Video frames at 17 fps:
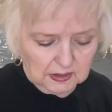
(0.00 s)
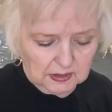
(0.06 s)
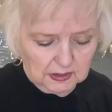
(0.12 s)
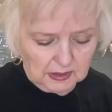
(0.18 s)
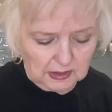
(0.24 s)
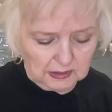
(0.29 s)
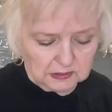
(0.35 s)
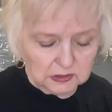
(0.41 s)

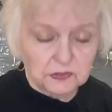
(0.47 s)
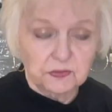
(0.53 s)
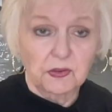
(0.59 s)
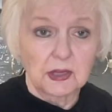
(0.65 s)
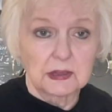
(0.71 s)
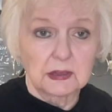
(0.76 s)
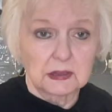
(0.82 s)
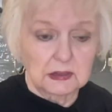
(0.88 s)
I just
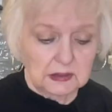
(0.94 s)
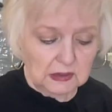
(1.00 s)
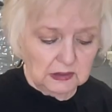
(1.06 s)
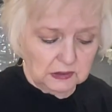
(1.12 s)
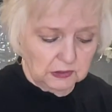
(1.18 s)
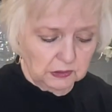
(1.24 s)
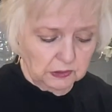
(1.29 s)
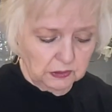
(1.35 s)
find it's
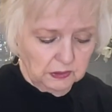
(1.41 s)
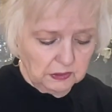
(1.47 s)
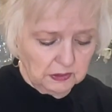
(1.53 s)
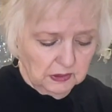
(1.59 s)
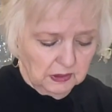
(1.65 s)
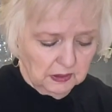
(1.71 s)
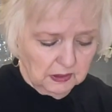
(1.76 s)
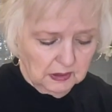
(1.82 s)
easier,
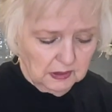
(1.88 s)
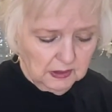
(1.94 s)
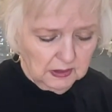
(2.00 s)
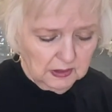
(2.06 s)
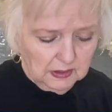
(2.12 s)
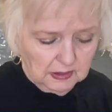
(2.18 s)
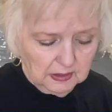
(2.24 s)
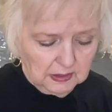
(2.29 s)

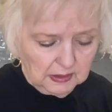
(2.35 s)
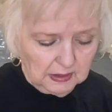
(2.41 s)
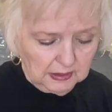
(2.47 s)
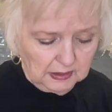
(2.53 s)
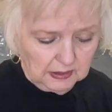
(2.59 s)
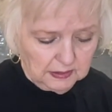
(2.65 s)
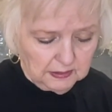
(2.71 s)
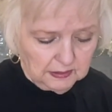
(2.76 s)

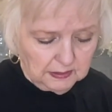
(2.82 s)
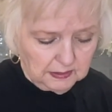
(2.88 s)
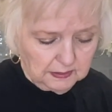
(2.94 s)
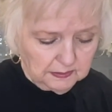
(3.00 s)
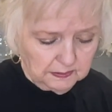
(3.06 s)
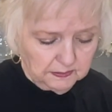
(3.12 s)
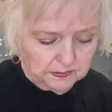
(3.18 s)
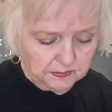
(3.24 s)
and
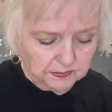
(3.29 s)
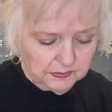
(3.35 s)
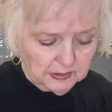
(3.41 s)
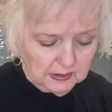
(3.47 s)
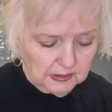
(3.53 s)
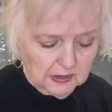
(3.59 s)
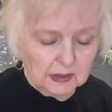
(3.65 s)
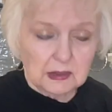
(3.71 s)
a
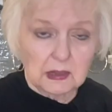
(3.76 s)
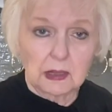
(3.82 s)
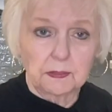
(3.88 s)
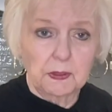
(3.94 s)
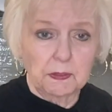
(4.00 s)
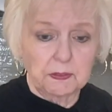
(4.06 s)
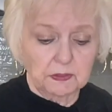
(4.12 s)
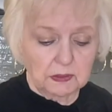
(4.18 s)
lot of
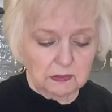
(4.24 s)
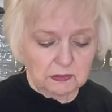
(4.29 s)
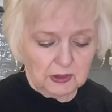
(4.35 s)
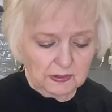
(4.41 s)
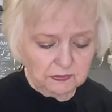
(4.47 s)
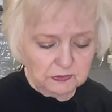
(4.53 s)
people don't have